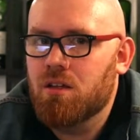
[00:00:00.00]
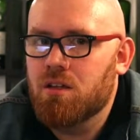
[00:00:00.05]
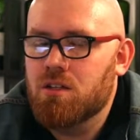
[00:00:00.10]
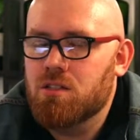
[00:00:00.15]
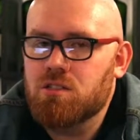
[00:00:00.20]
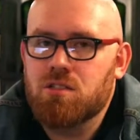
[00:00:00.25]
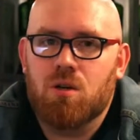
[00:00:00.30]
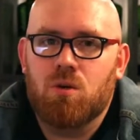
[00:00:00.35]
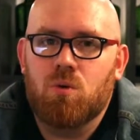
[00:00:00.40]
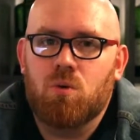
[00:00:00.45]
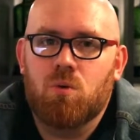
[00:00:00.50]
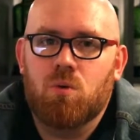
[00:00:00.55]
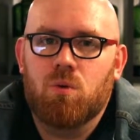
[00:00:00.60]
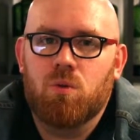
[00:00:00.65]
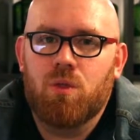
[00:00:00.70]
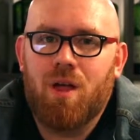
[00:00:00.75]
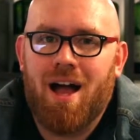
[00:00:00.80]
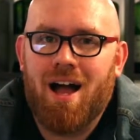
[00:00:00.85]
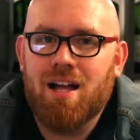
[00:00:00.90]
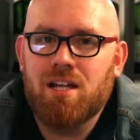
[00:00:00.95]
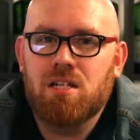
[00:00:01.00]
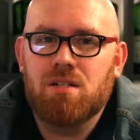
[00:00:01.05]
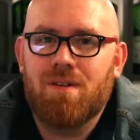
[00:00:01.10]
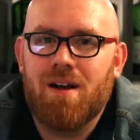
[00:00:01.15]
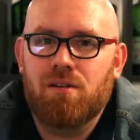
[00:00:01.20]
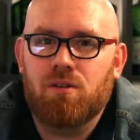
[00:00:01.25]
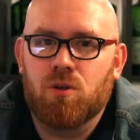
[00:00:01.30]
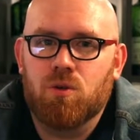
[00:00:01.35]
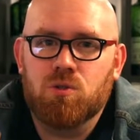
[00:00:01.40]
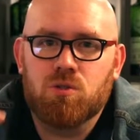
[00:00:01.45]
So the Height of
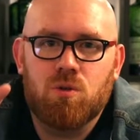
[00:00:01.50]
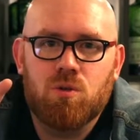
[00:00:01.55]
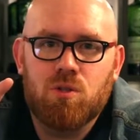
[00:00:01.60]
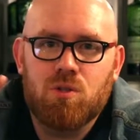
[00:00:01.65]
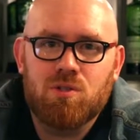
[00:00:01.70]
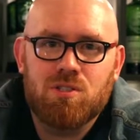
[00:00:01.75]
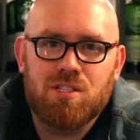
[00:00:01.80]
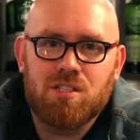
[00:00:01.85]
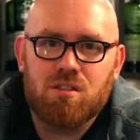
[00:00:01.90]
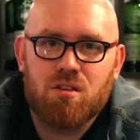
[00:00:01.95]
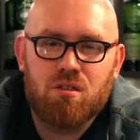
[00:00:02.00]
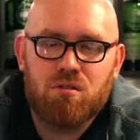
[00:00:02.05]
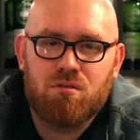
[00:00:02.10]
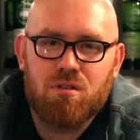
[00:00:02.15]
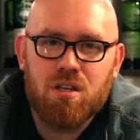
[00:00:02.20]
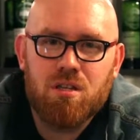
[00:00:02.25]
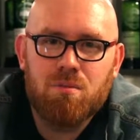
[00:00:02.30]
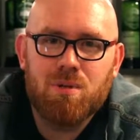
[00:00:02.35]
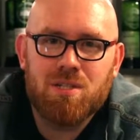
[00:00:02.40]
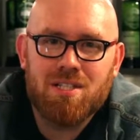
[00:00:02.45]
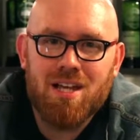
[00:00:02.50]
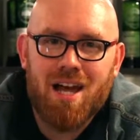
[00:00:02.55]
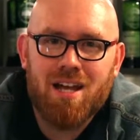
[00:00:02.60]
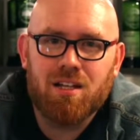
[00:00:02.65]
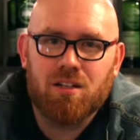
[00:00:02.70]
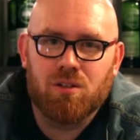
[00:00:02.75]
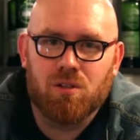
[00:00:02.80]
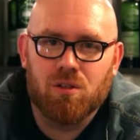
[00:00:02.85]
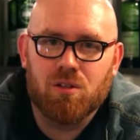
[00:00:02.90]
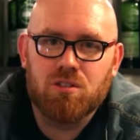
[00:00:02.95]
Arrows only uses 3
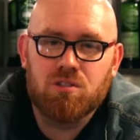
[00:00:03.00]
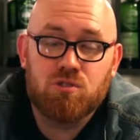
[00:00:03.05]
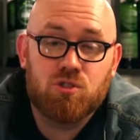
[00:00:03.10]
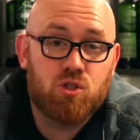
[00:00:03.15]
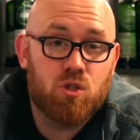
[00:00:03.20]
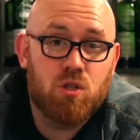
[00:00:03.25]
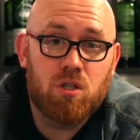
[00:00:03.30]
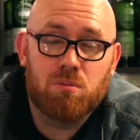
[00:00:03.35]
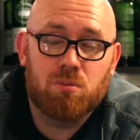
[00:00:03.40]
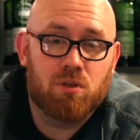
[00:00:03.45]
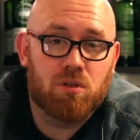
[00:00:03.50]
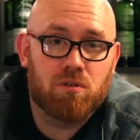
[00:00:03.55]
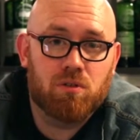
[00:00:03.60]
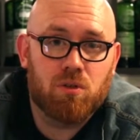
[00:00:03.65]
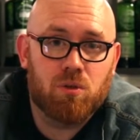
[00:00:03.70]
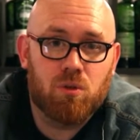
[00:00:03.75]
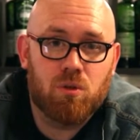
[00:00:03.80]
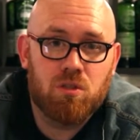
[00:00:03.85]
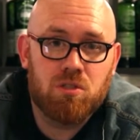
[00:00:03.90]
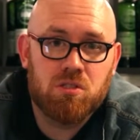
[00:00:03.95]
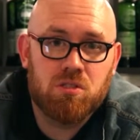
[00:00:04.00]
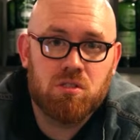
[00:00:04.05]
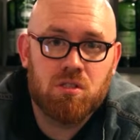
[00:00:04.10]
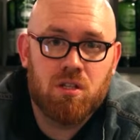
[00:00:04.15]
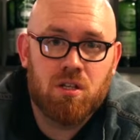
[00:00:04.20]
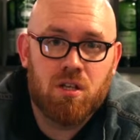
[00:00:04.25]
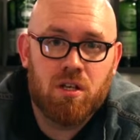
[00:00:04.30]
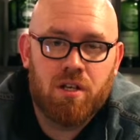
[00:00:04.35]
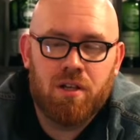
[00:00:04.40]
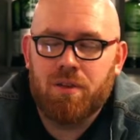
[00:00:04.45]
botanicals. Juniper, of course.
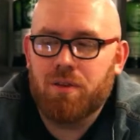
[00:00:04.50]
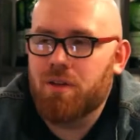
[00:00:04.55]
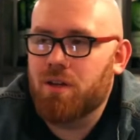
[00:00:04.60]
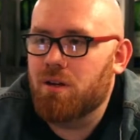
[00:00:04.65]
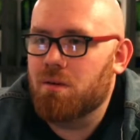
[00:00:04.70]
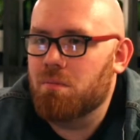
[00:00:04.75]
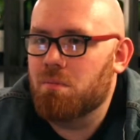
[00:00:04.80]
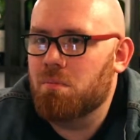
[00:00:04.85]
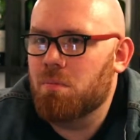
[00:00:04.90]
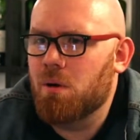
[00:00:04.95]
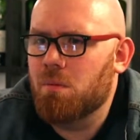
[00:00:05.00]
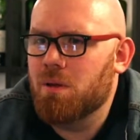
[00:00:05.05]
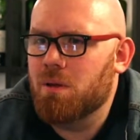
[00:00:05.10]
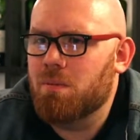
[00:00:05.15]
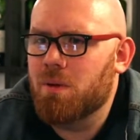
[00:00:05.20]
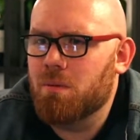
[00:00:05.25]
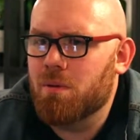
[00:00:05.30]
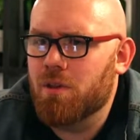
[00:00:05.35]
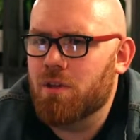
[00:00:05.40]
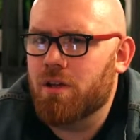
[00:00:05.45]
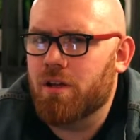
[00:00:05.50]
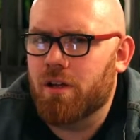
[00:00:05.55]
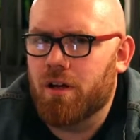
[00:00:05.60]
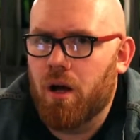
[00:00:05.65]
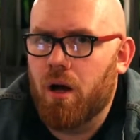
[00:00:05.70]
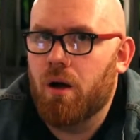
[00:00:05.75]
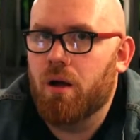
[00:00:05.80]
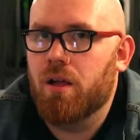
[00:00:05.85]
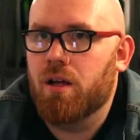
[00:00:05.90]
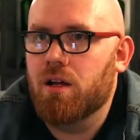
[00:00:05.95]
And probably people are thinking,
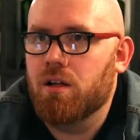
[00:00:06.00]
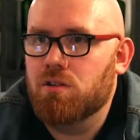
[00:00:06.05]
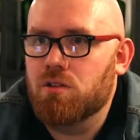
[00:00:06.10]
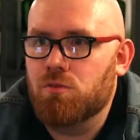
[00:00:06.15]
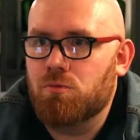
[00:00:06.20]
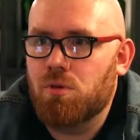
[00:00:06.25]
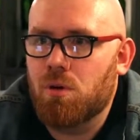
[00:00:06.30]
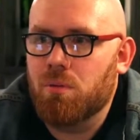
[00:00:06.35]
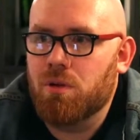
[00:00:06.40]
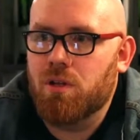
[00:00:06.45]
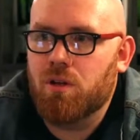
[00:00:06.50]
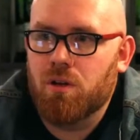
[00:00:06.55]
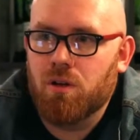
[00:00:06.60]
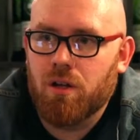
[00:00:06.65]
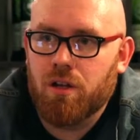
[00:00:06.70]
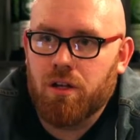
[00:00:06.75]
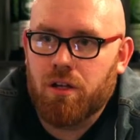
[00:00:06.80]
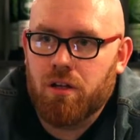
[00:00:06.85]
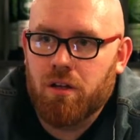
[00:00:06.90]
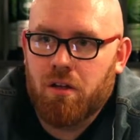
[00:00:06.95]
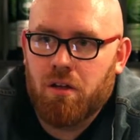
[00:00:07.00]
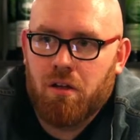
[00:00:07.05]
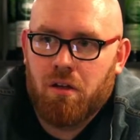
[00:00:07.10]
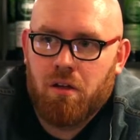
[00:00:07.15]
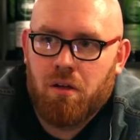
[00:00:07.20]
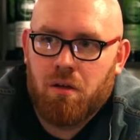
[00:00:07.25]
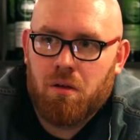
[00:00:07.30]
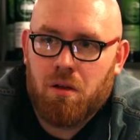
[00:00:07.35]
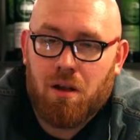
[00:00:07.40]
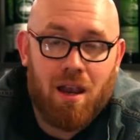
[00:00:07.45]
oh yeah, they've probably got, like,
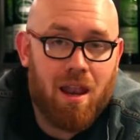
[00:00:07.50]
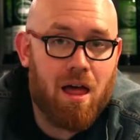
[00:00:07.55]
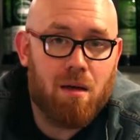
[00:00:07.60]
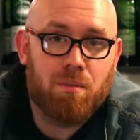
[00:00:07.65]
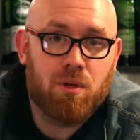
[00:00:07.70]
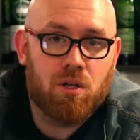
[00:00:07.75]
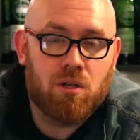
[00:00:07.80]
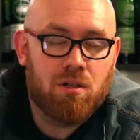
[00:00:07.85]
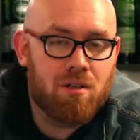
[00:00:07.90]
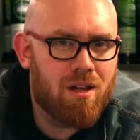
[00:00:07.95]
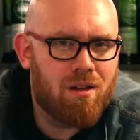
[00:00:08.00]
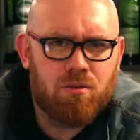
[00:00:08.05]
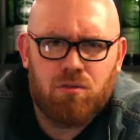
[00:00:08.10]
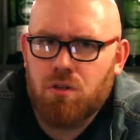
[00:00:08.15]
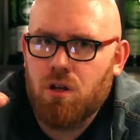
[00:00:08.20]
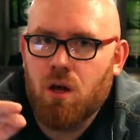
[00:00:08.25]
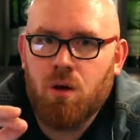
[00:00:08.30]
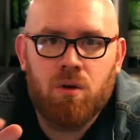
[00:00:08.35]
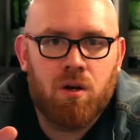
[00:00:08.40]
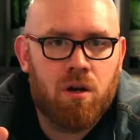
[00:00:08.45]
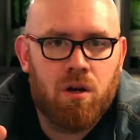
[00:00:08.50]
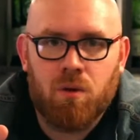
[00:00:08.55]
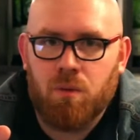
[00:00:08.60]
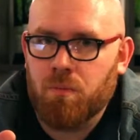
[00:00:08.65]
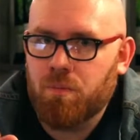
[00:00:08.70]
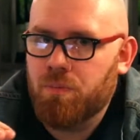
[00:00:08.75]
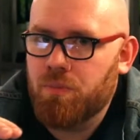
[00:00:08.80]
lemon. No.